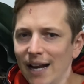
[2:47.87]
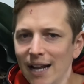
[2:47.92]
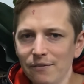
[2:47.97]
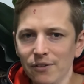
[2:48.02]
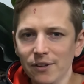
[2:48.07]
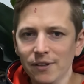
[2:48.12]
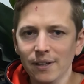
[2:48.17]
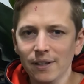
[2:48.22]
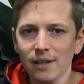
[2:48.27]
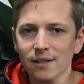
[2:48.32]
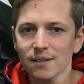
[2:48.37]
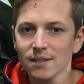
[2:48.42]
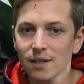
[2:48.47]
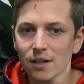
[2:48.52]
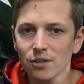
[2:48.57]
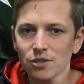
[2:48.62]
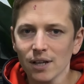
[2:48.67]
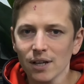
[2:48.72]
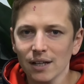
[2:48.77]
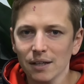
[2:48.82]
everything is
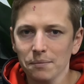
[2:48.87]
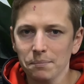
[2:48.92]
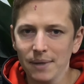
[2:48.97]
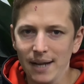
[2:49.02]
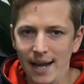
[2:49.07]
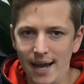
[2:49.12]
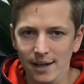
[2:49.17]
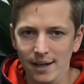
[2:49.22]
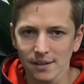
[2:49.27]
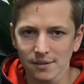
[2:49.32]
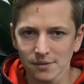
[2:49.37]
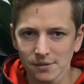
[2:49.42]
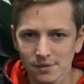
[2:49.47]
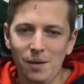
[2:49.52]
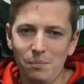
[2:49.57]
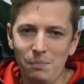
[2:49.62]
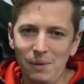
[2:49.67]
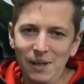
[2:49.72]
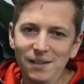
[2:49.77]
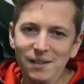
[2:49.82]
sunshine and bananas.
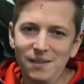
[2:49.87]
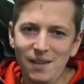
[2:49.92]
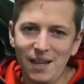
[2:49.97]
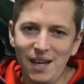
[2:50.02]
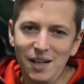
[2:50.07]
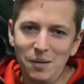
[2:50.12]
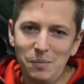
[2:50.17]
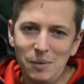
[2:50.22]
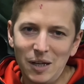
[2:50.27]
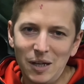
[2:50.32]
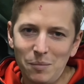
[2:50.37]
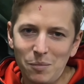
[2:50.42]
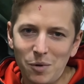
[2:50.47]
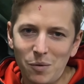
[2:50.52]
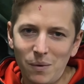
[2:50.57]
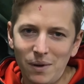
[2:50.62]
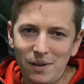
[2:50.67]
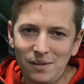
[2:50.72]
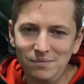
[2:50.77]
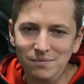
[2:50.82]
Meet the enemy number
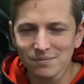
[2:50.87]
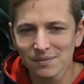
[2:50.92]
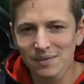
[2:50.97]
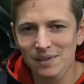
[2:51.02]
one,